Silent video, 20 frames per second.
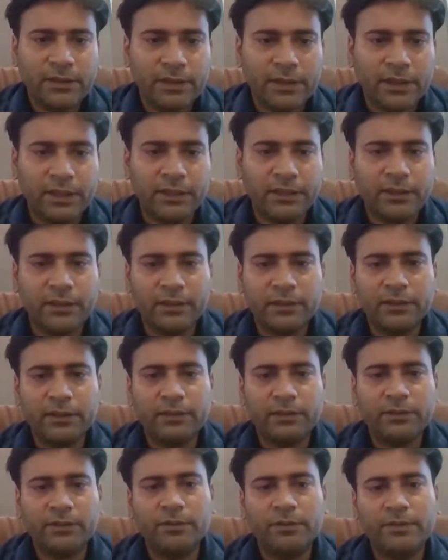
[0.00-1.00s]
and
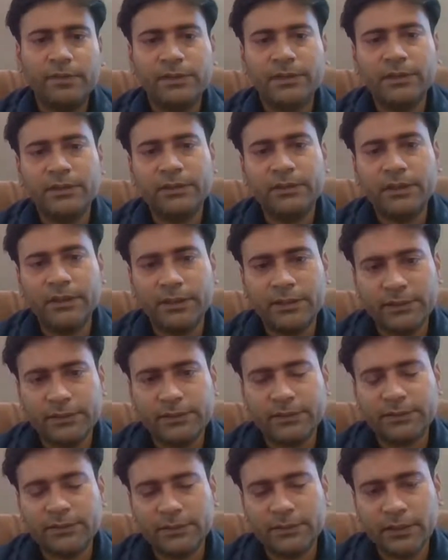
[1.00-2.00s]
obviously there
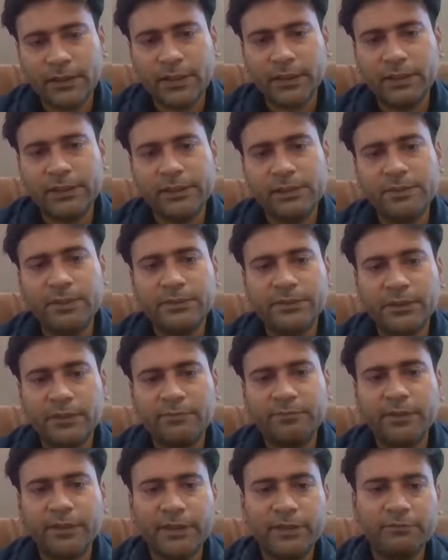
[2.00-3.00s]
is anticipation
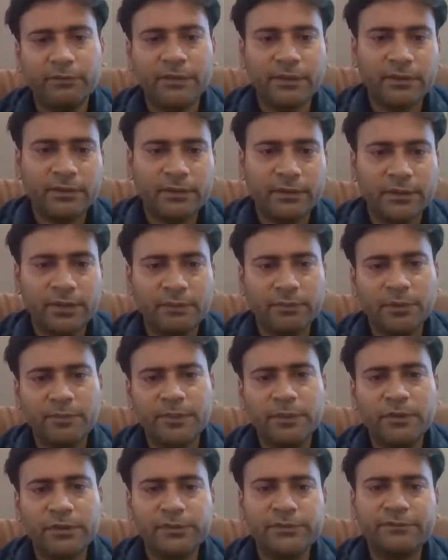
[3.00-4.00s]
of 81 level,
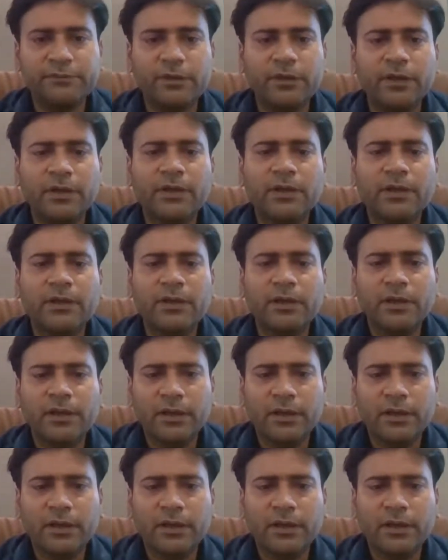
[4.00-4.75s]
because foreign